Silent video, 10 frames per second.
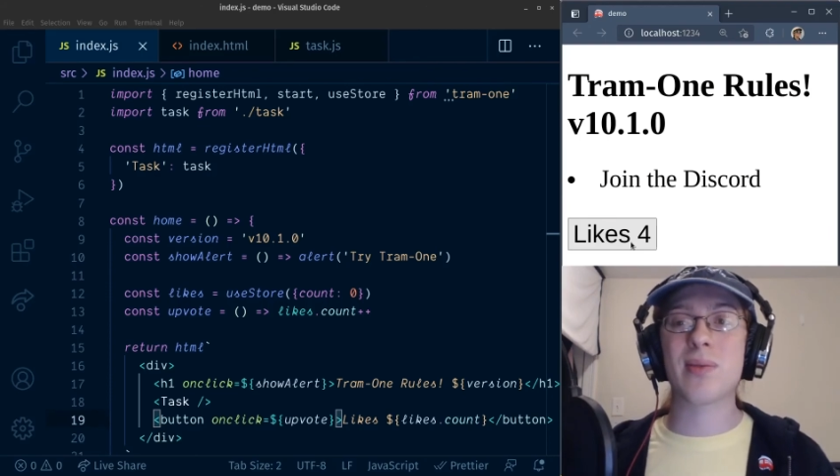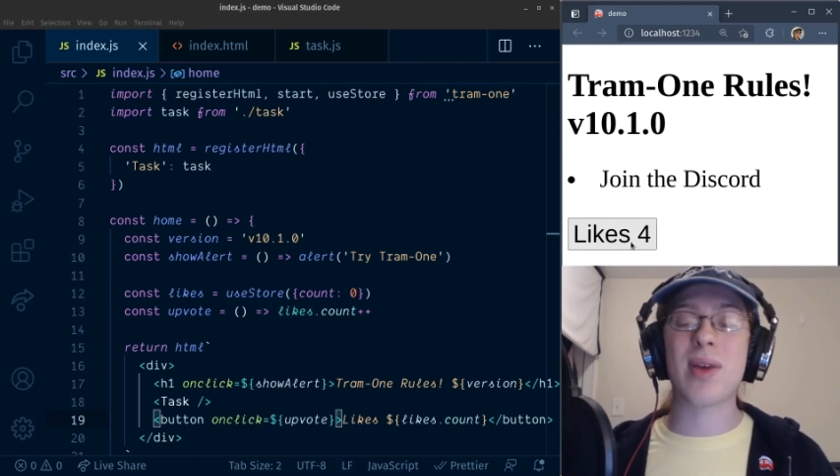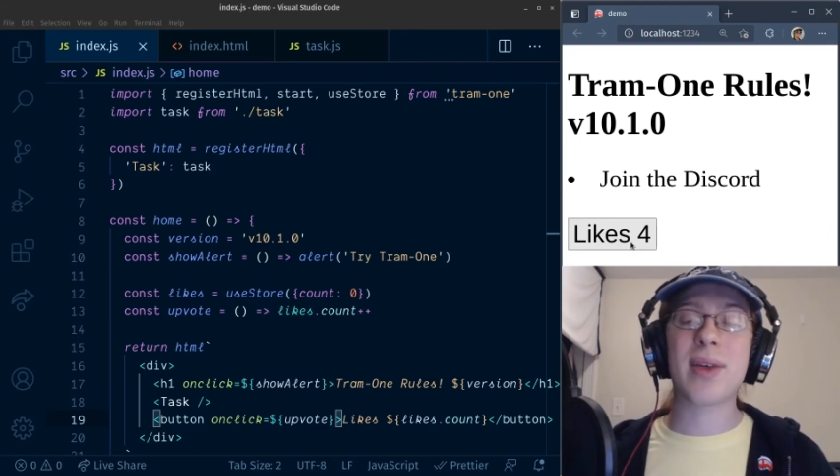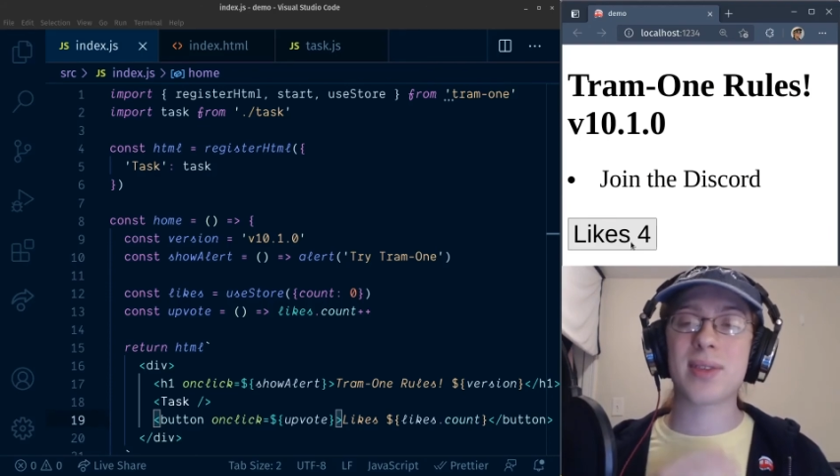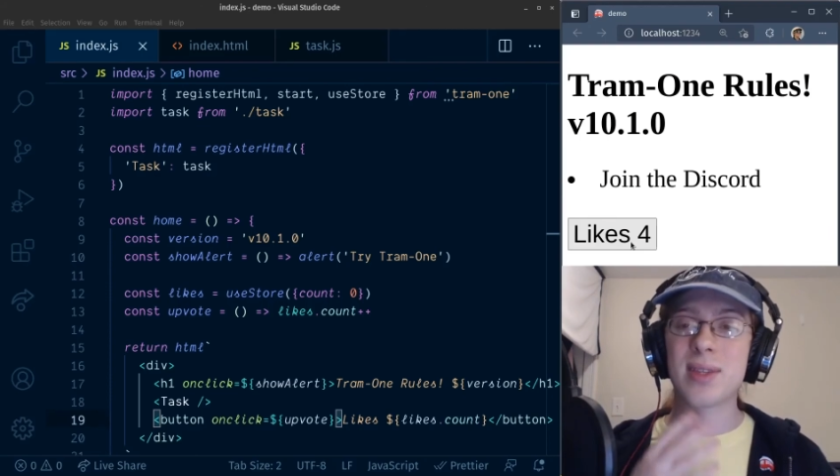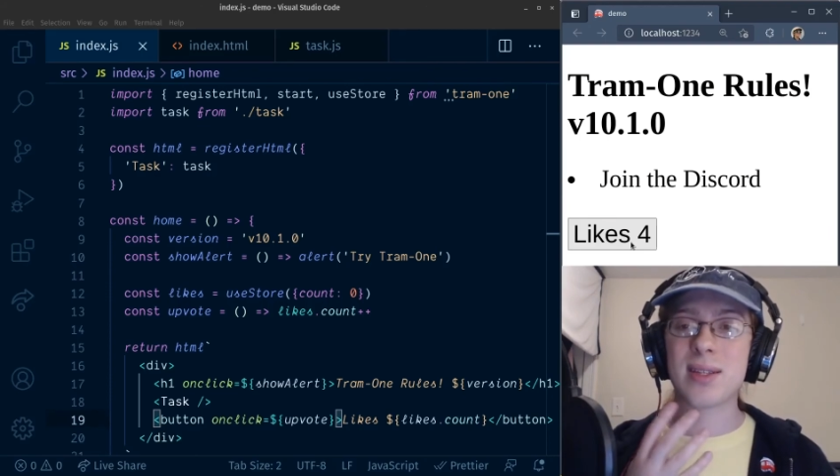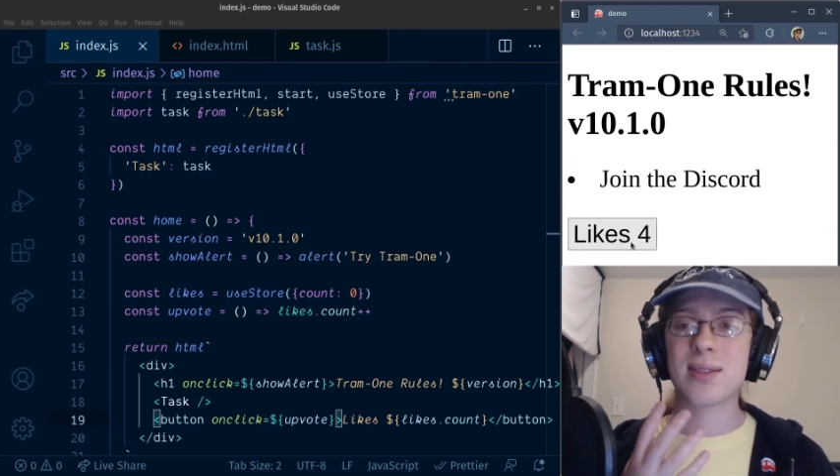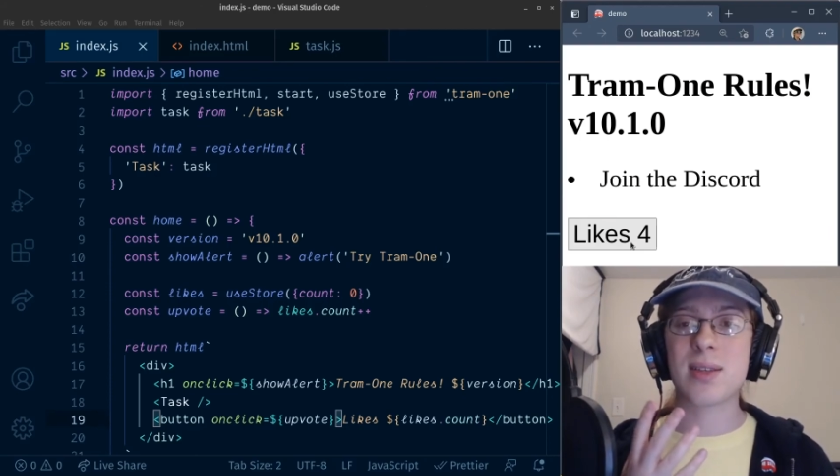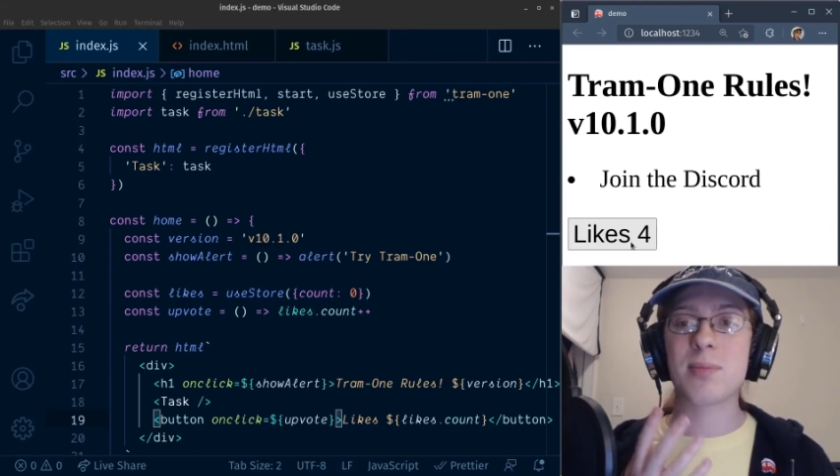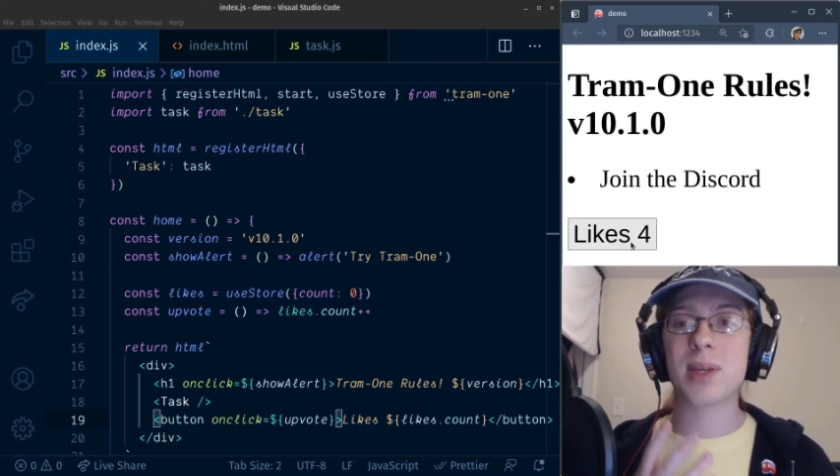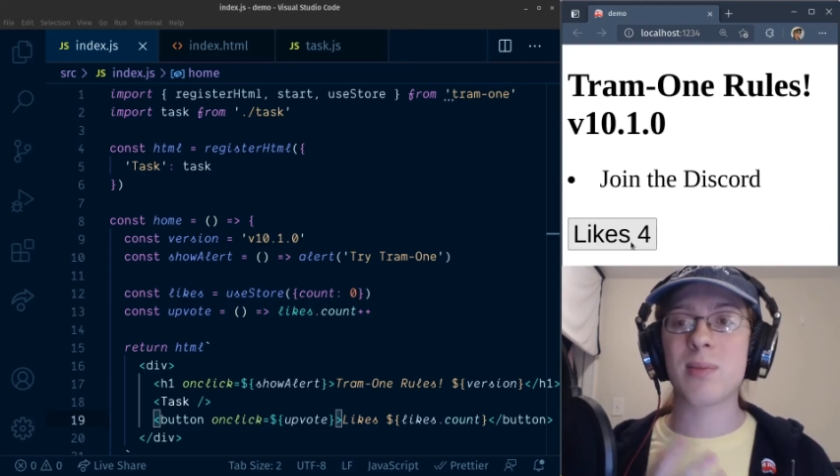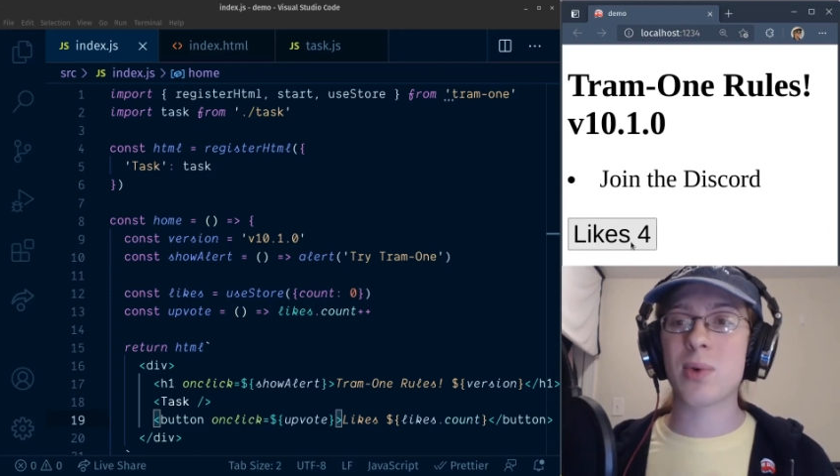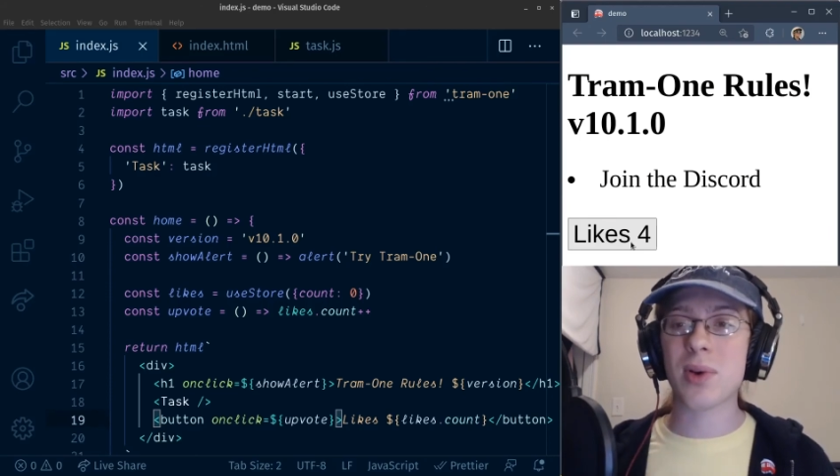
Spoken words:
rather than something more